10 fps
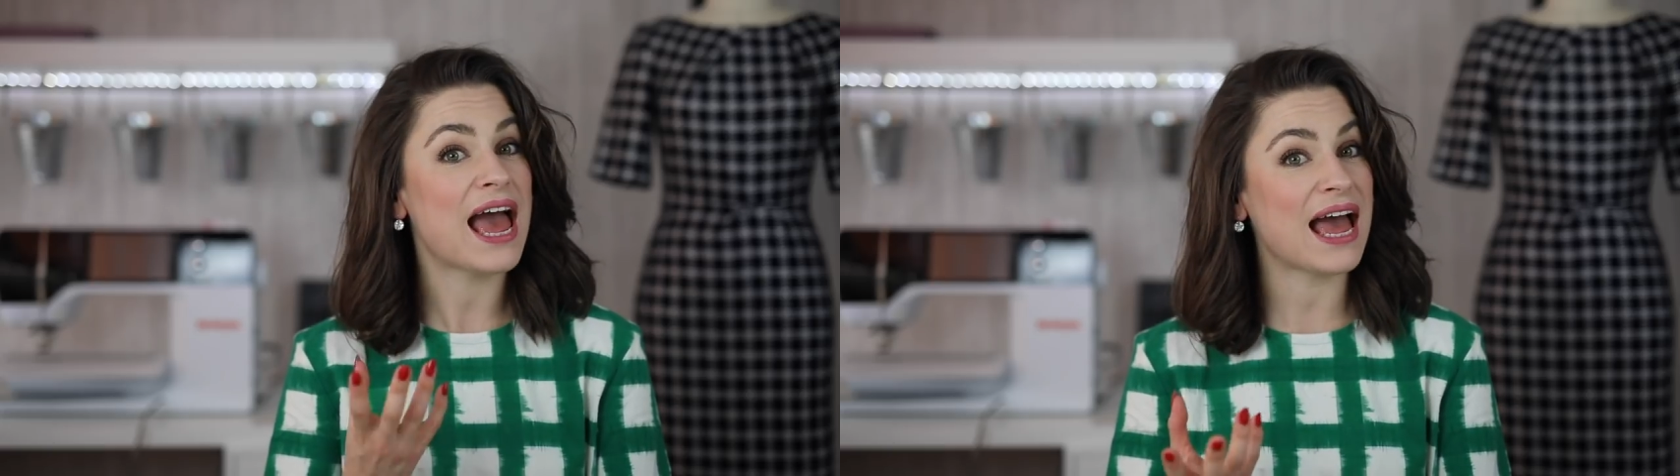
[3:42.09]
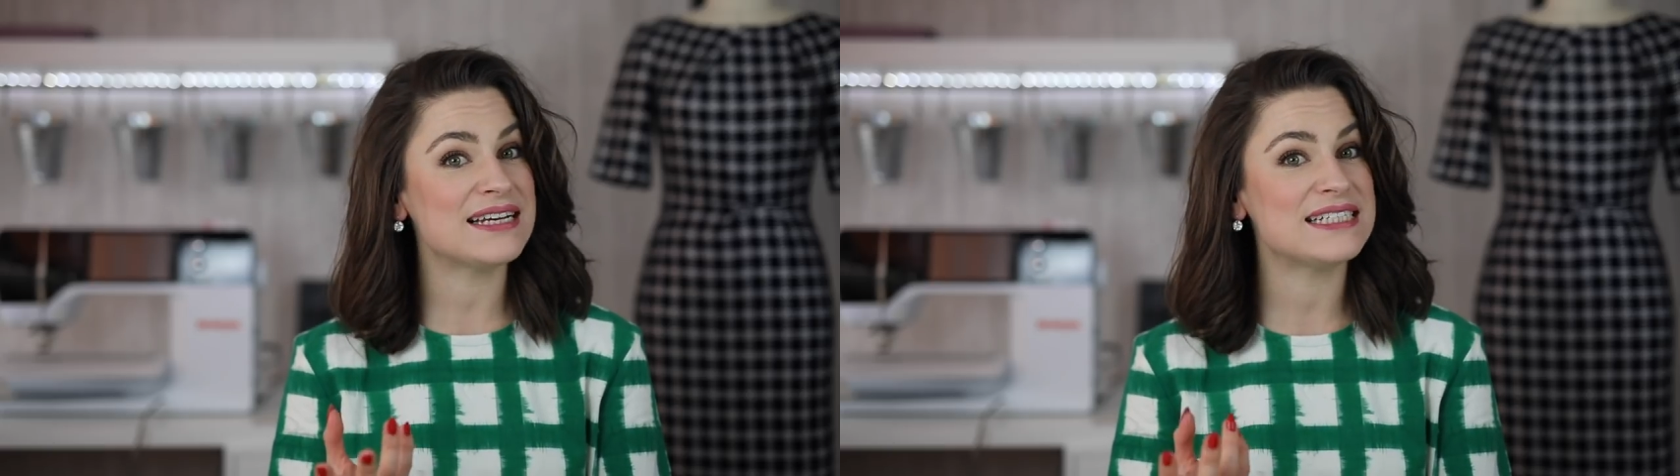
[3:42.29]

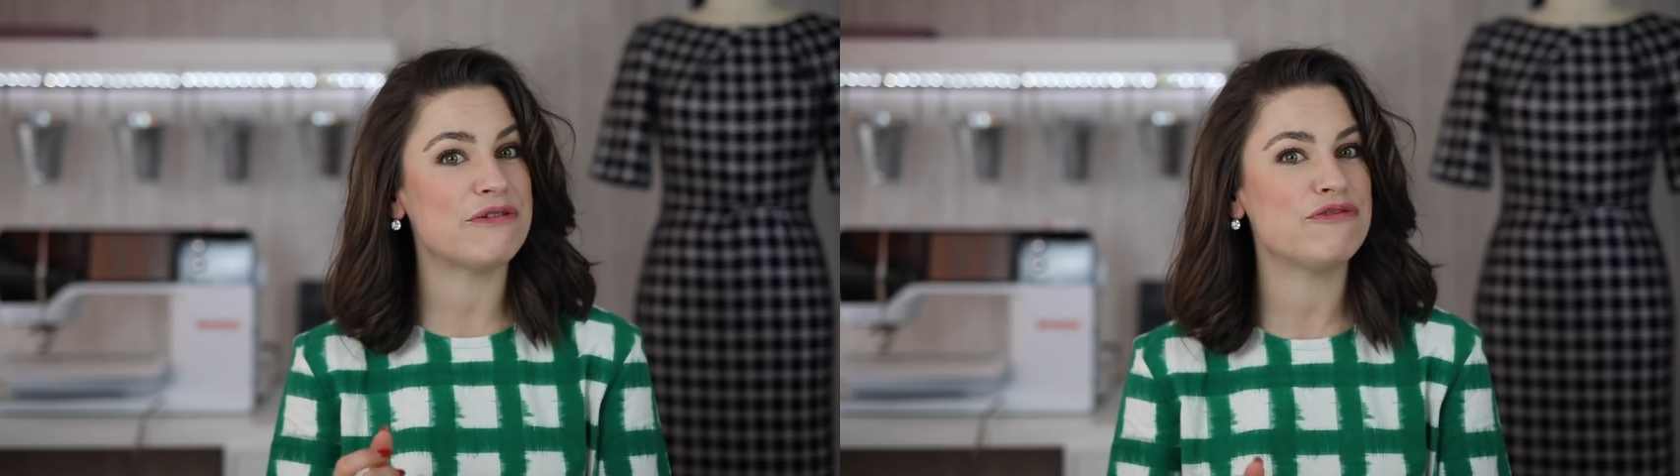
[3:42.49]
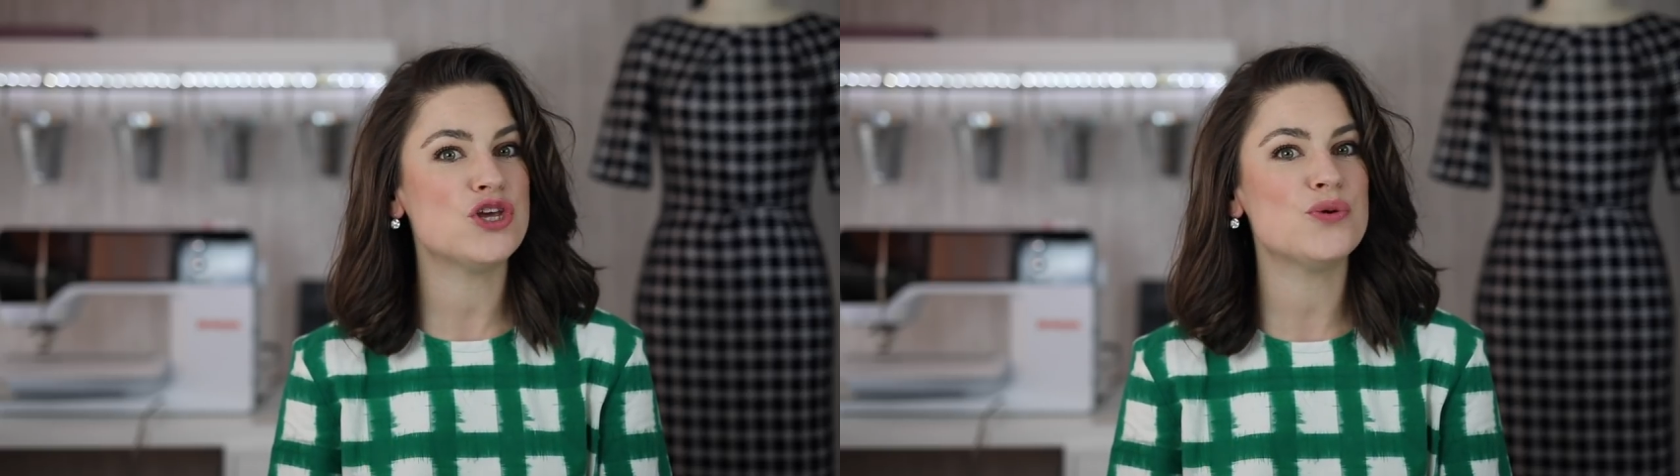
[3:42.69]
and
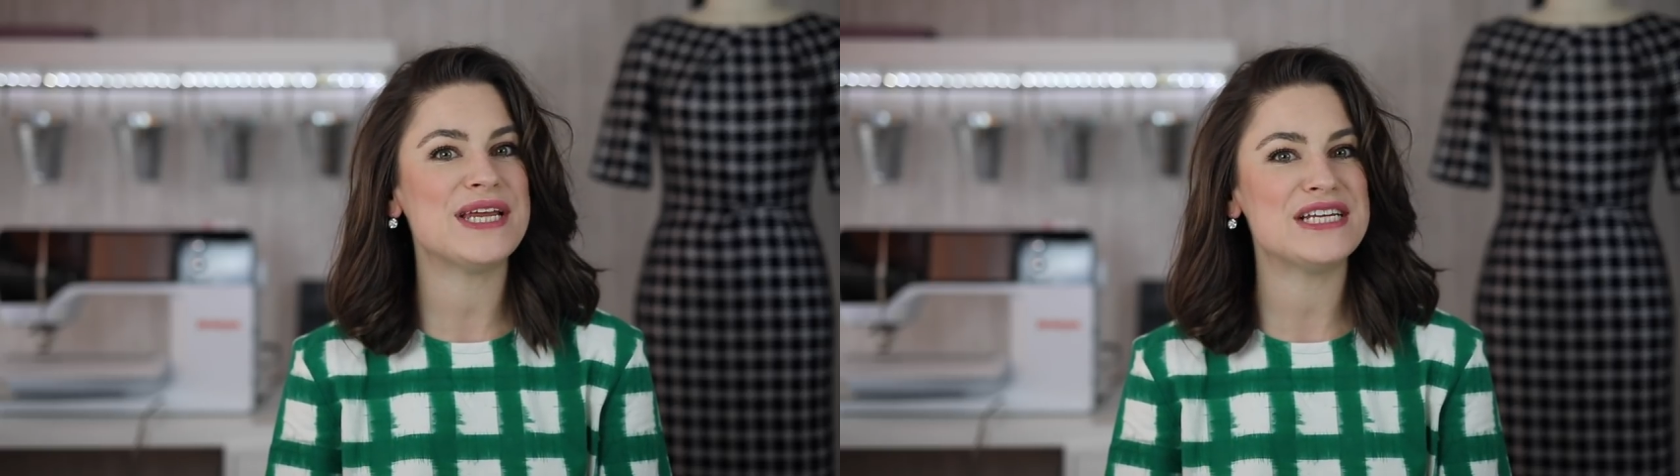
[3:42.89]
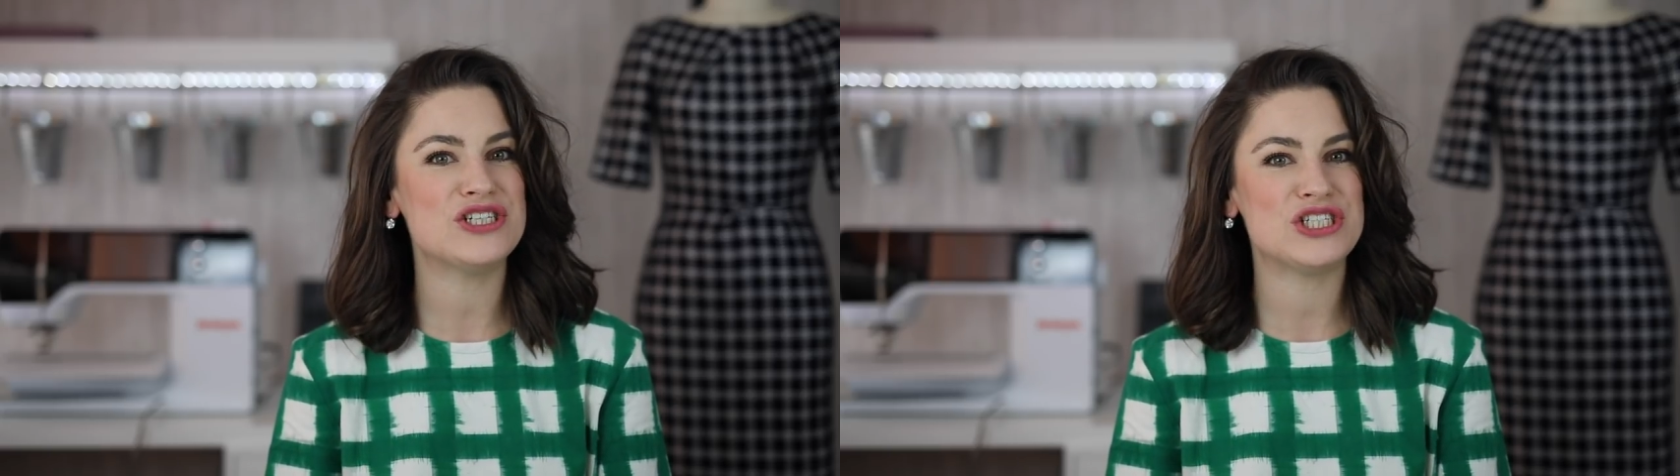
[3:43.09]
if you
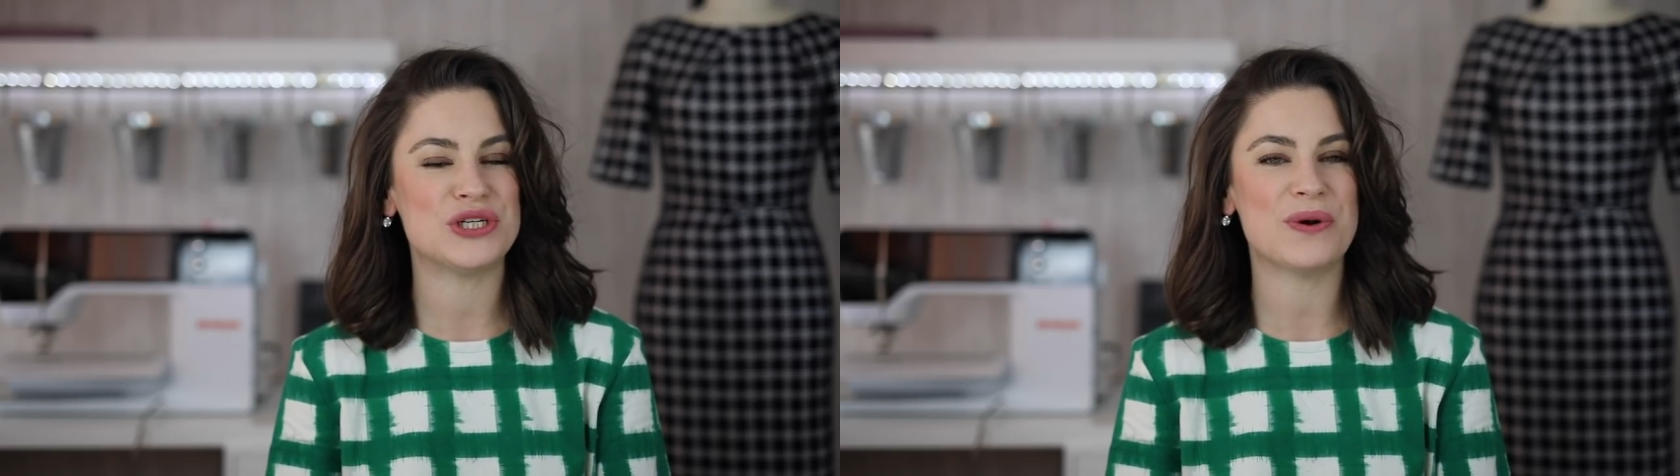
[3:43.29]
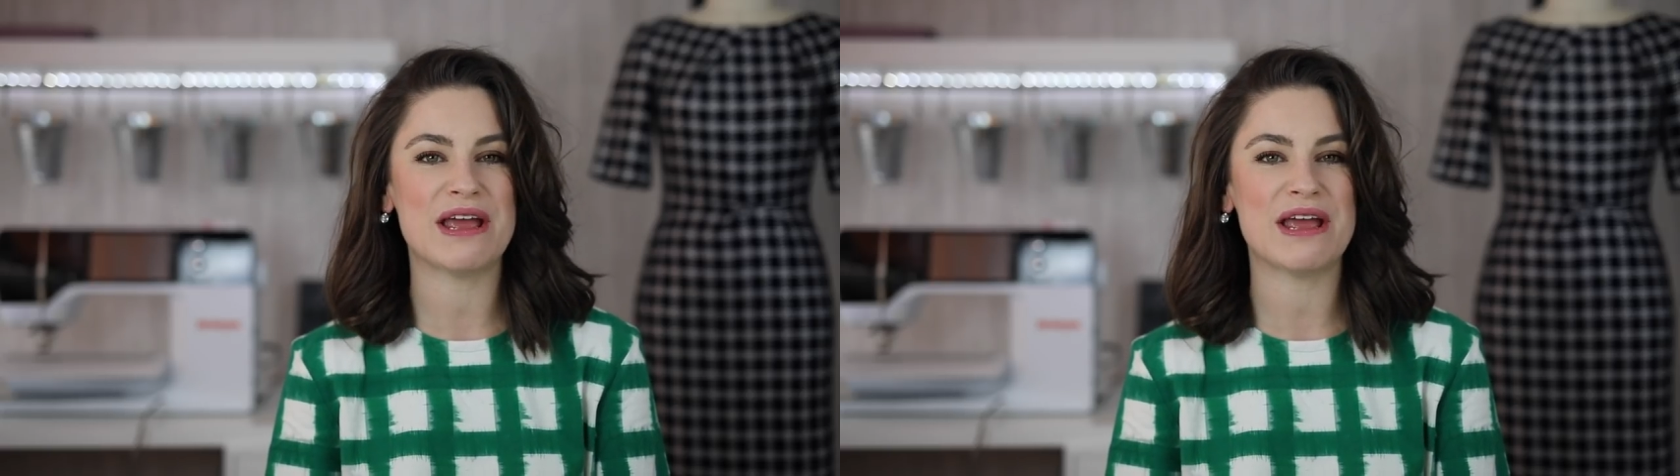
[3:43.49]
need to do